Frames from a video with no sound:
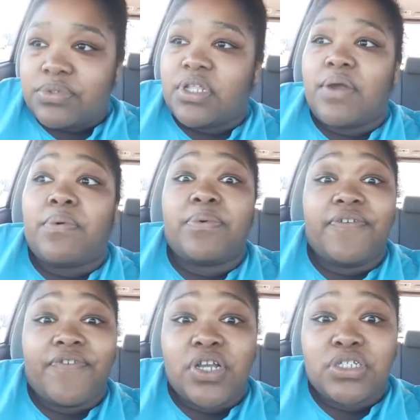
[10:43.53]
Like when we
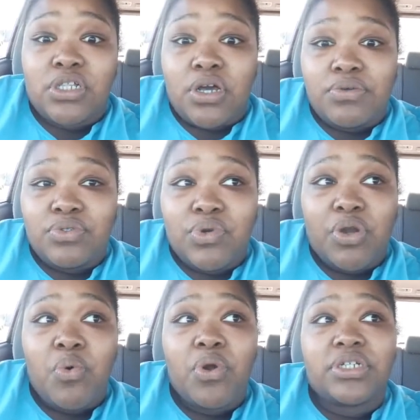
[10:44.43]
first closed during
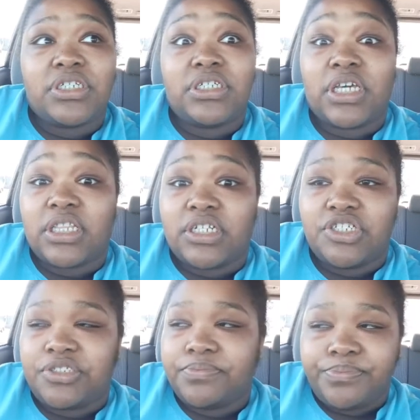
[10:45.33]
quarantine at the
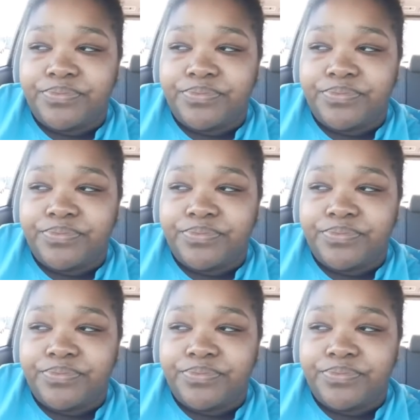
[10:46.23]
gym,